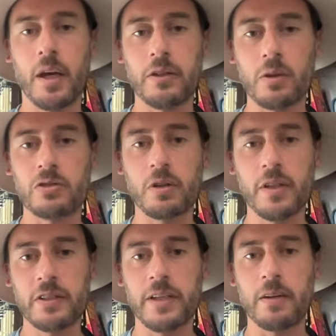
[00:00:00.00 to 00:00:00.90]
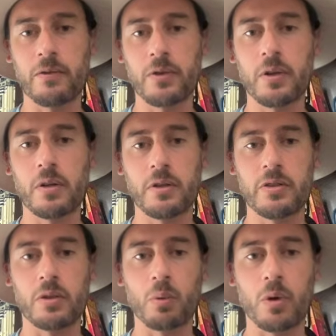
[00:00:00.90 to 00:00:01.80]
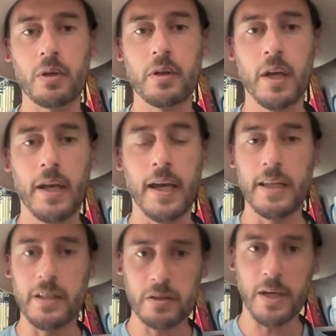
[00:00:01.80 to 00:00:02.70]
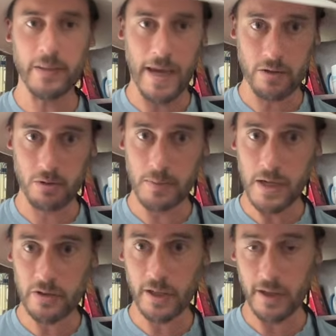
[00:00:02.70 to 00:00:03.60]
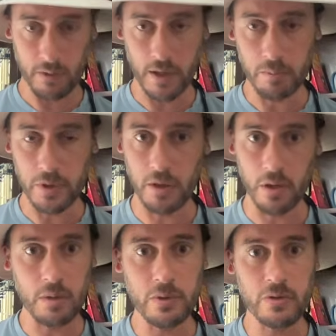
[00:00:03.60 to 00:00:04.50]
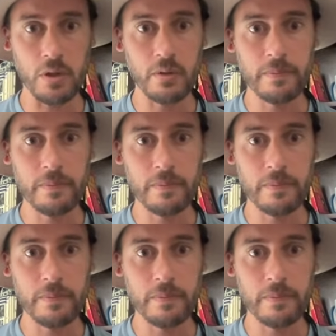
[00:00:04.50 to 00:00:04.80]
to a certain extent for Shield Warden, and it just makes Astral Mage like incredibly strong.